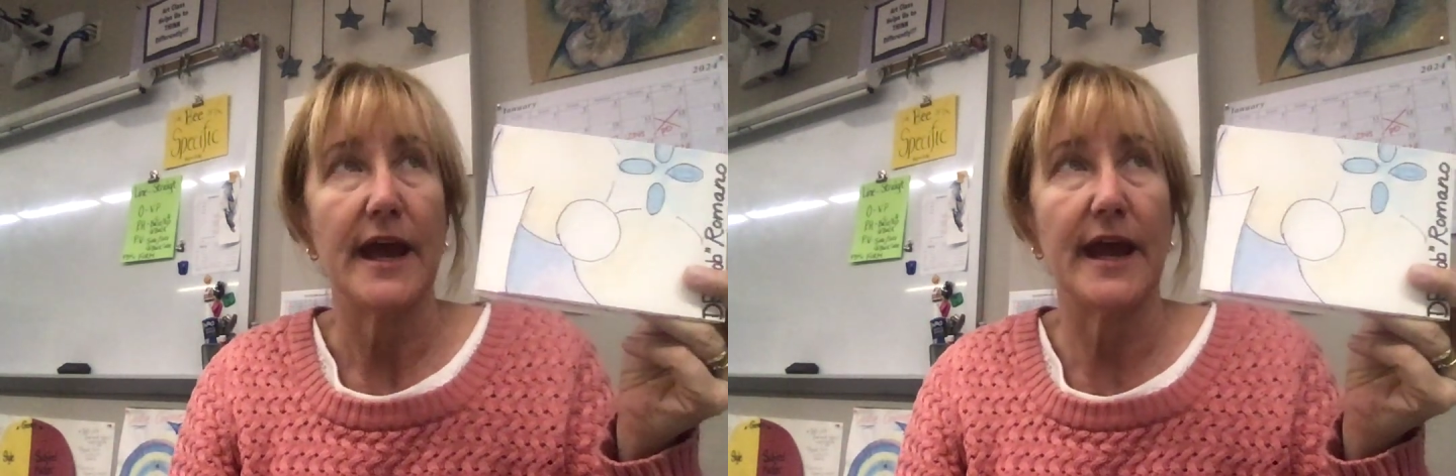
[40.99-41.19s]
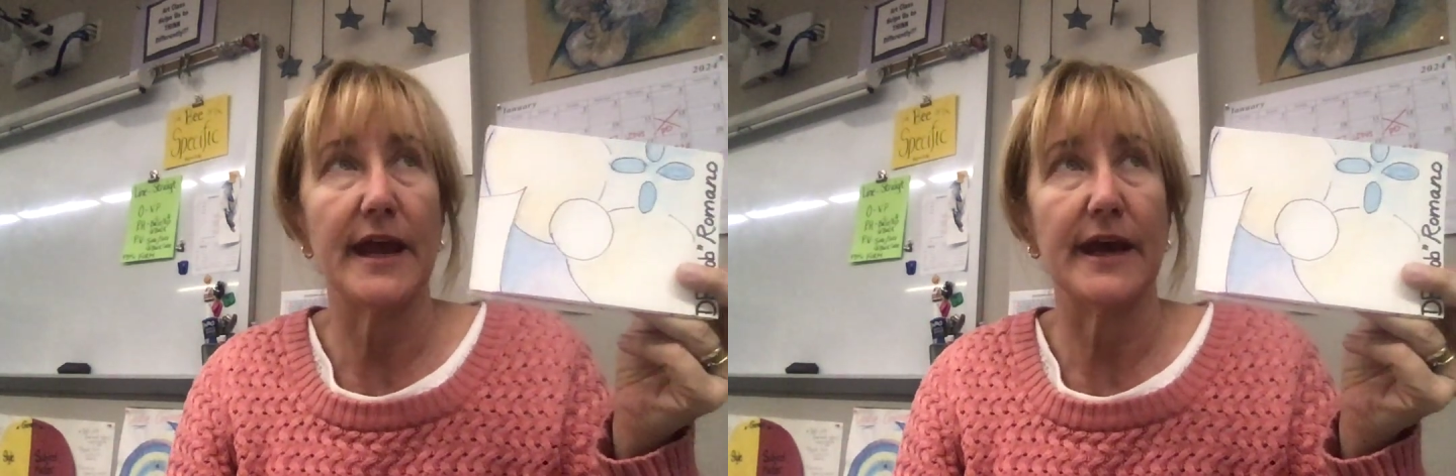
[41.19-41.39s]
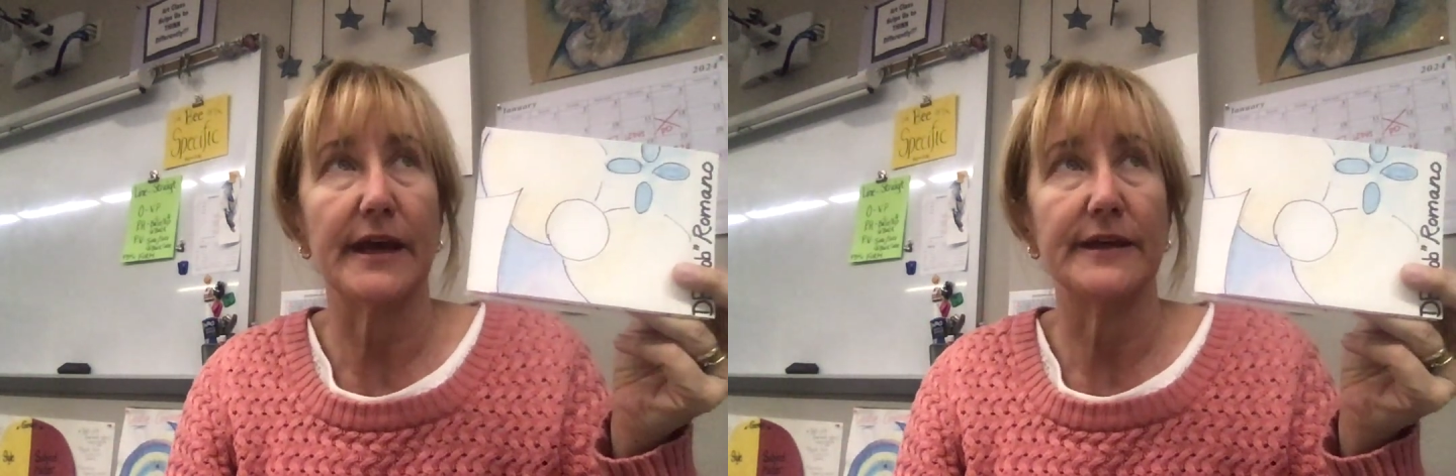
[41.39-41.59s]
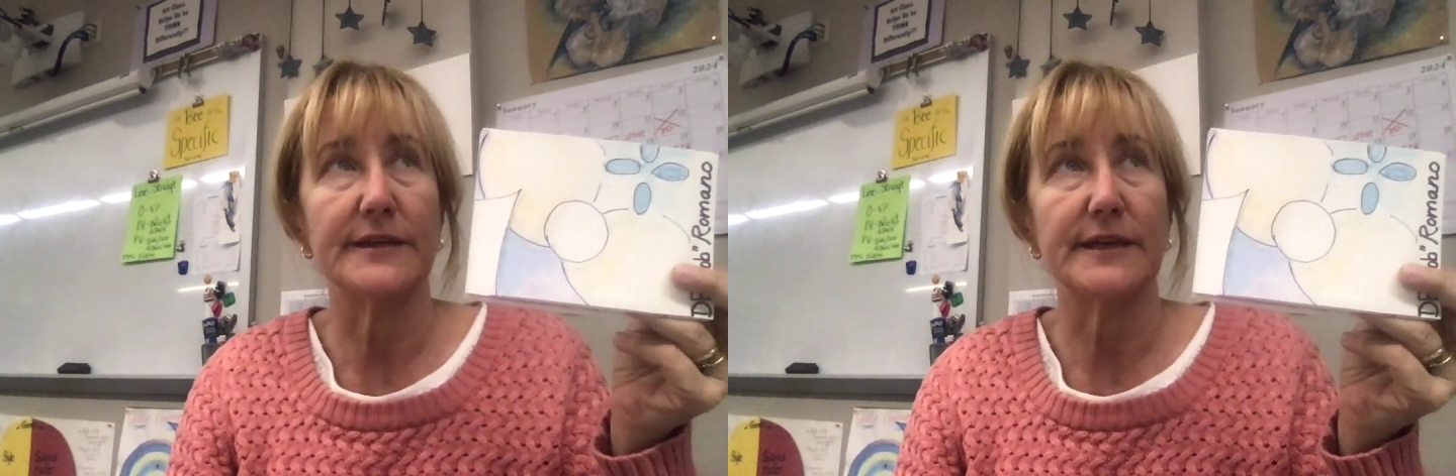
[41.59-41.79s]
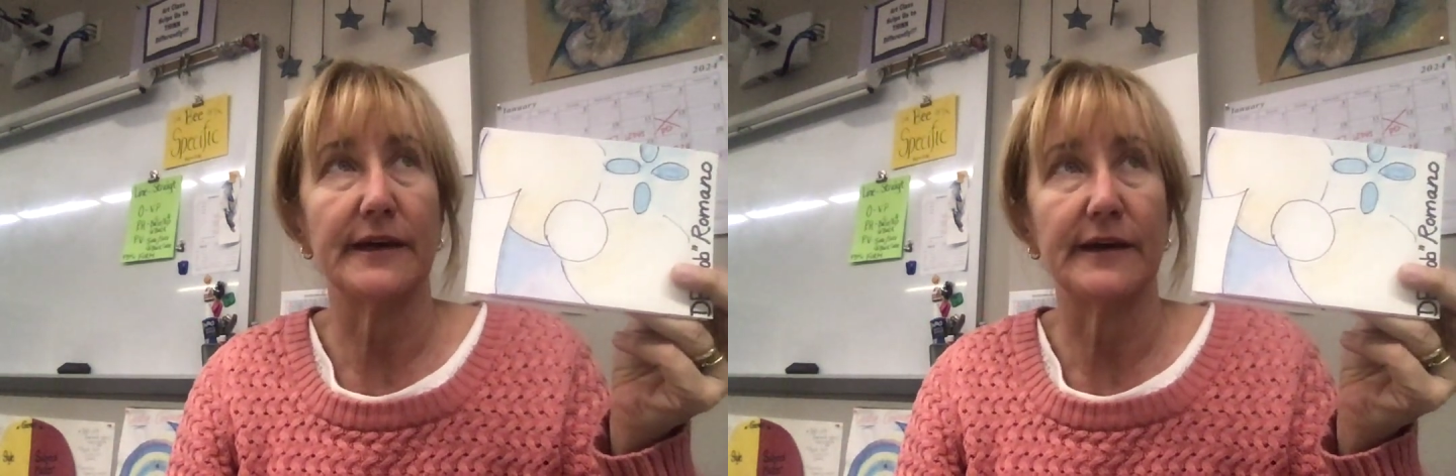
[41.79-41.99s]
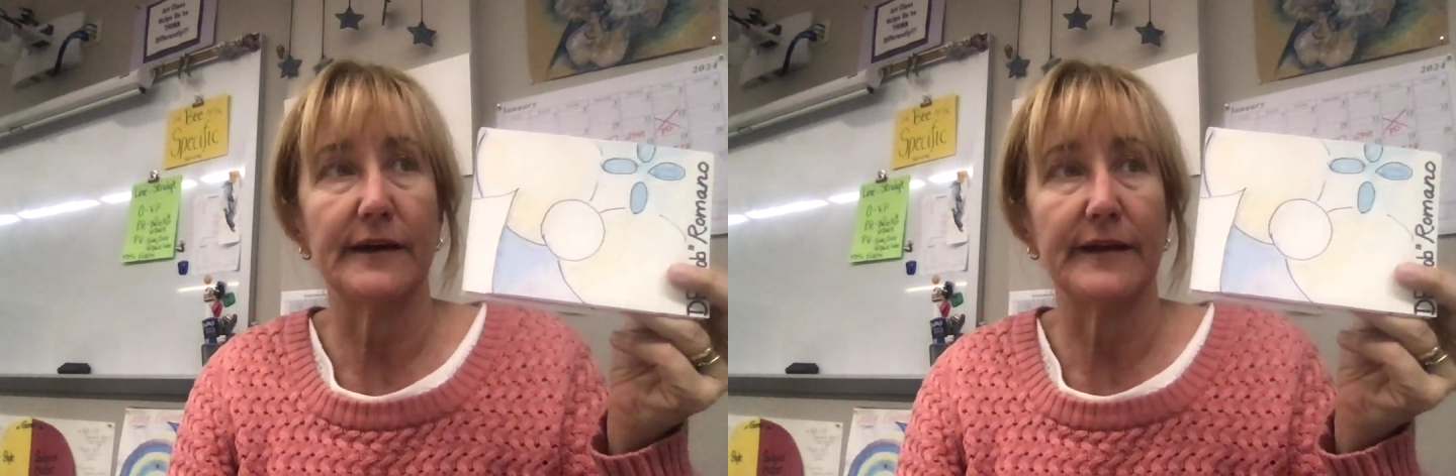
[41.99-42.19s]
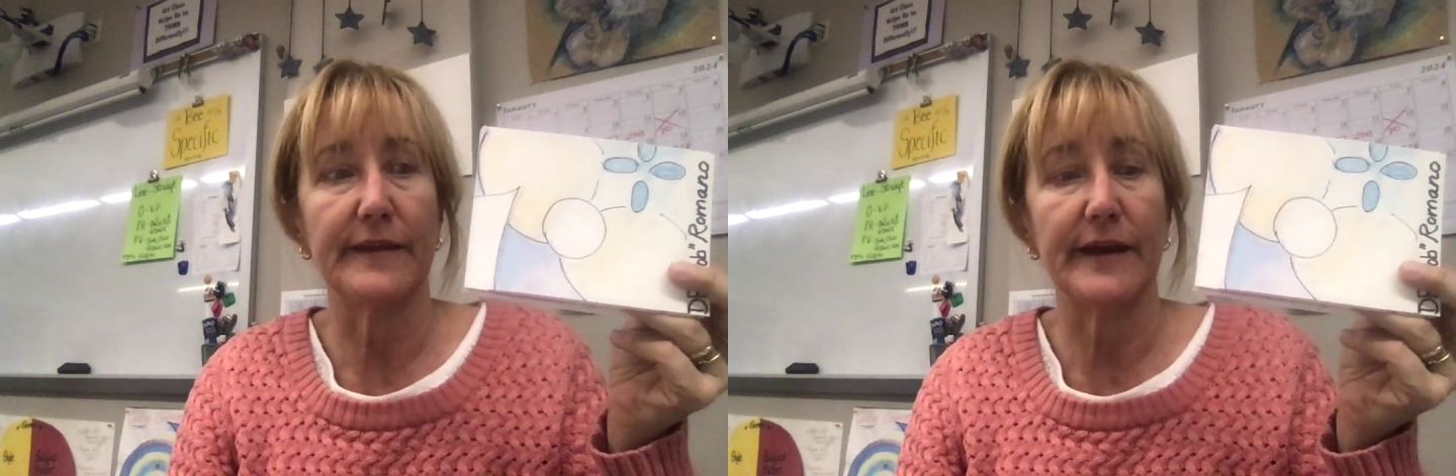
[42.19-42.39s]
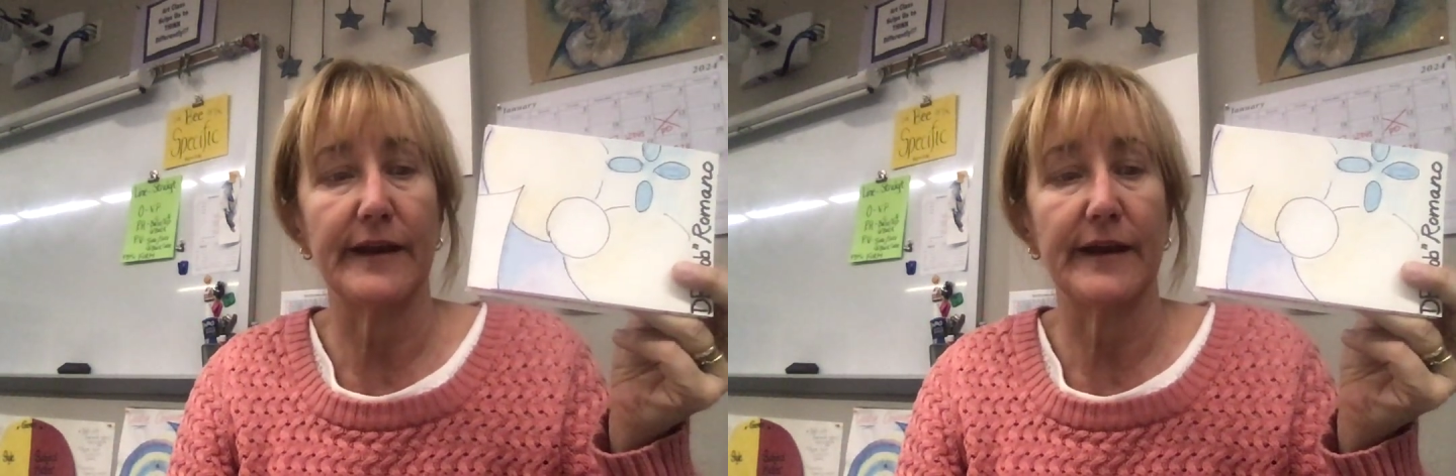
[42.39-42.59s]
And
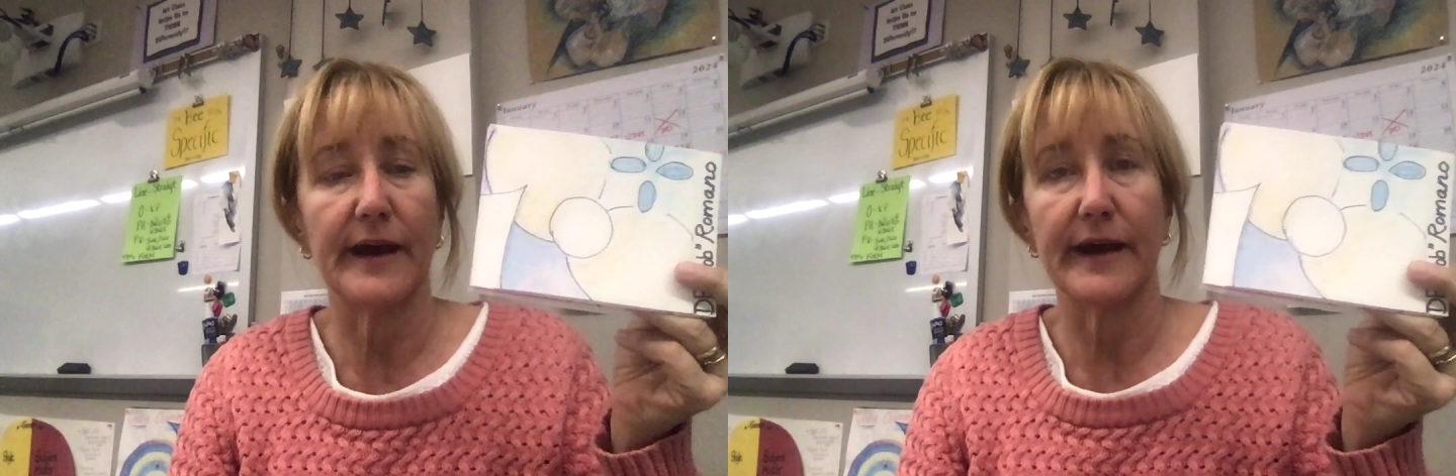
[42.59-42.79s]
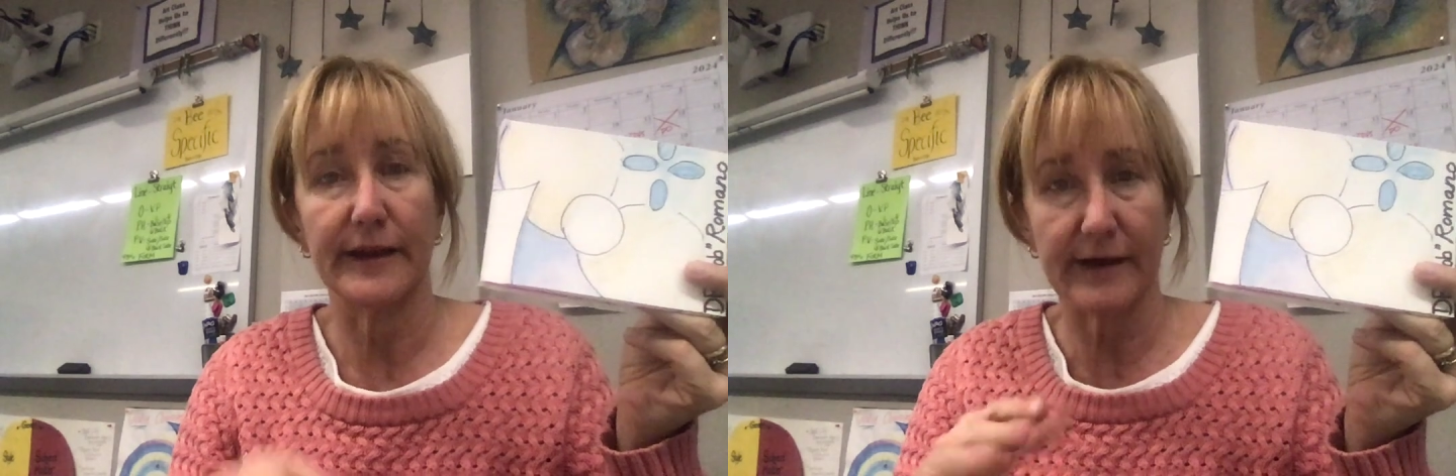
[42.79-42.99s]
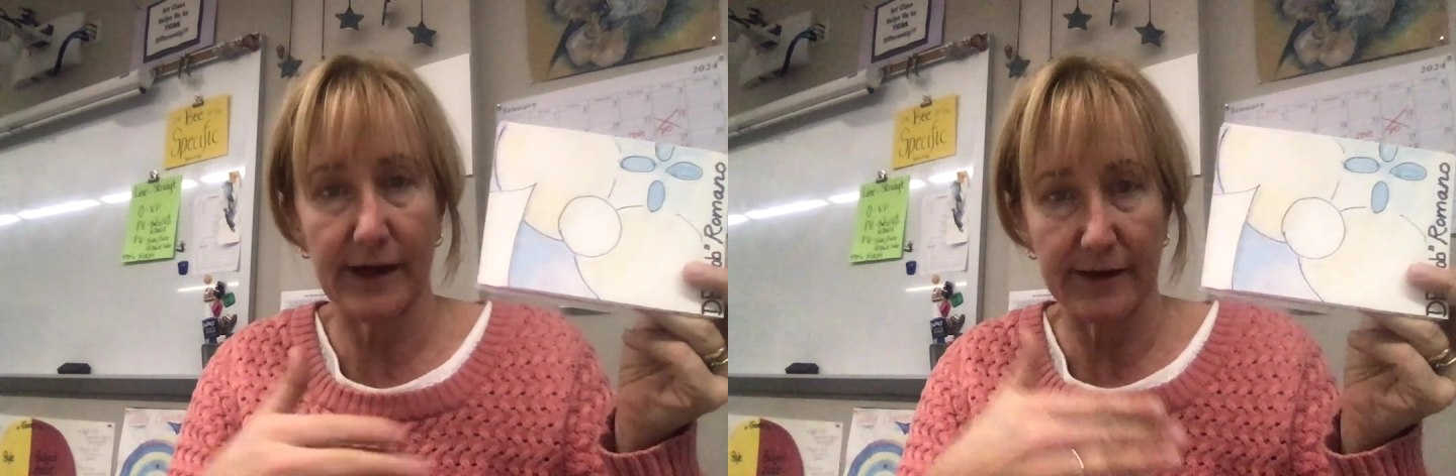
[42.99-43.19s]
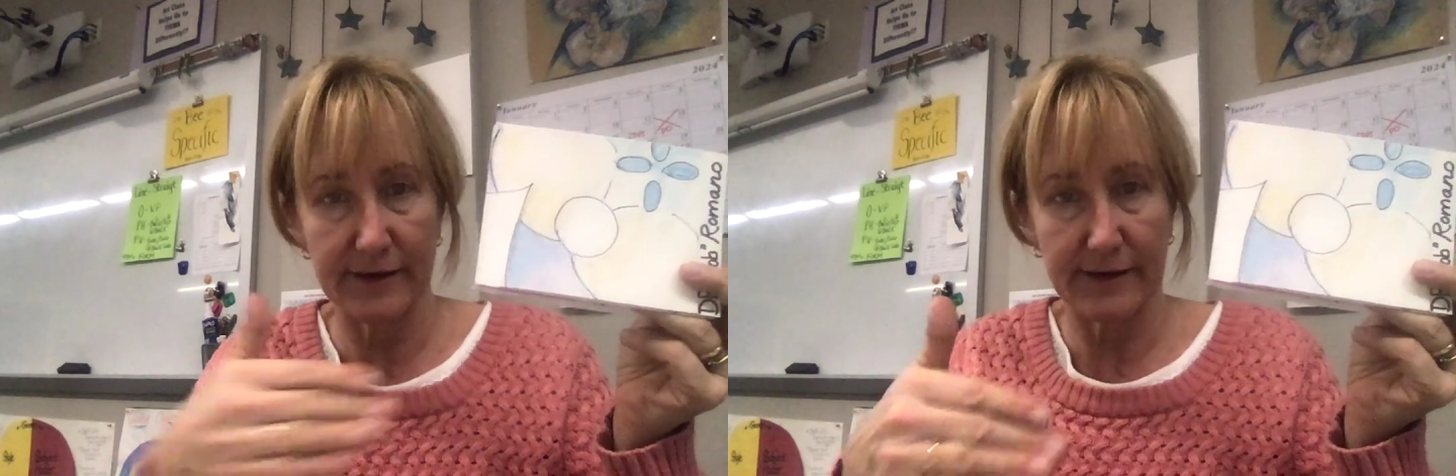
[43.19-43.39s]
then I cut